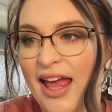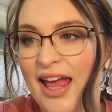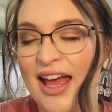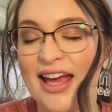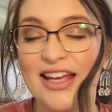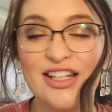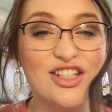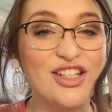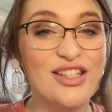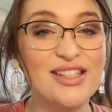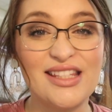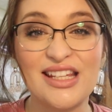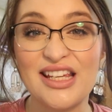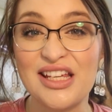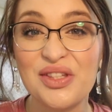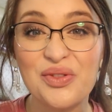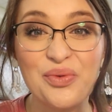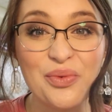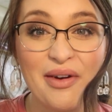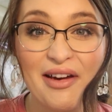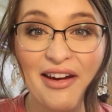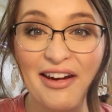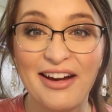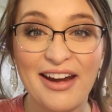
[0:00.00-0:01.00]
It just
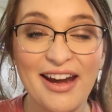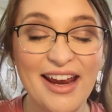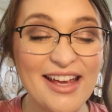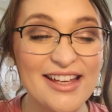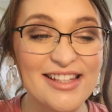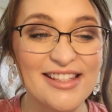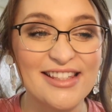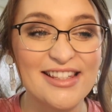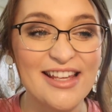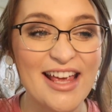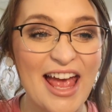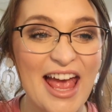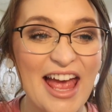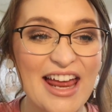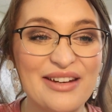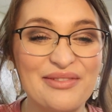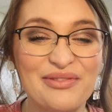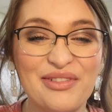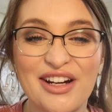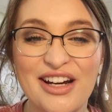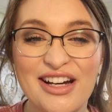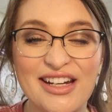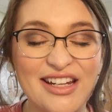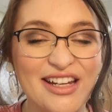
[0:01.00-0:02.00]
is what it is.
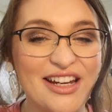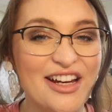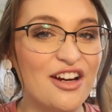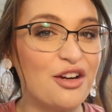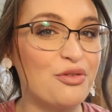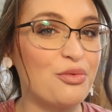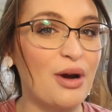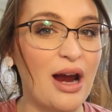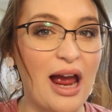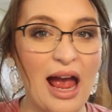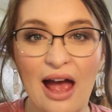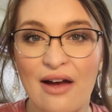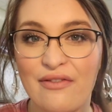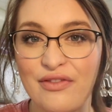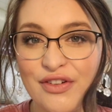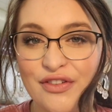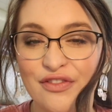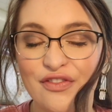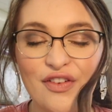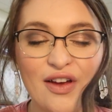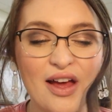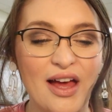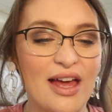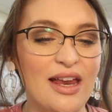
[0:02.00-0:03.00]
And we're in here, we're
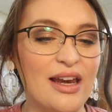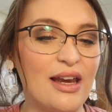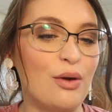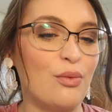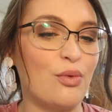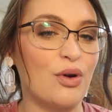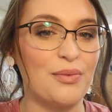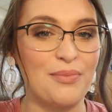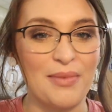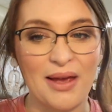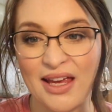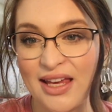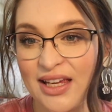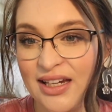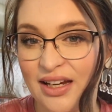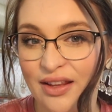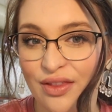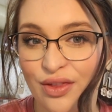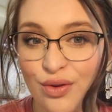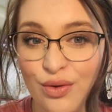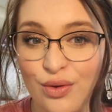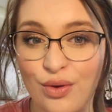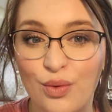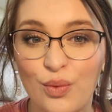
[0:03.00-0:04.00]
having fun, we're making
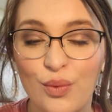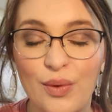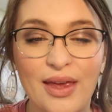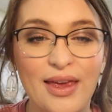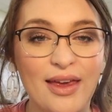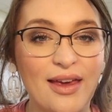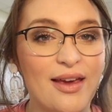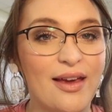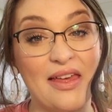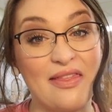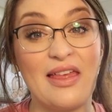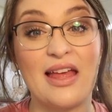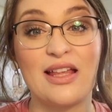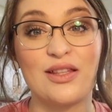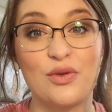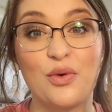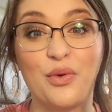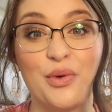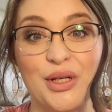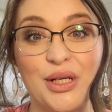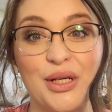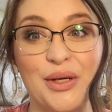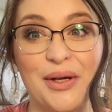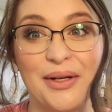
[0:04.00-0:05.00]
it through the week, and that's
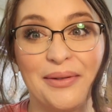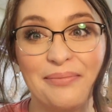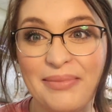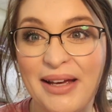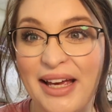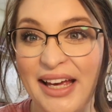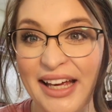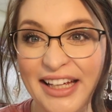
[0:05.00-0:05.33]
what we're doing.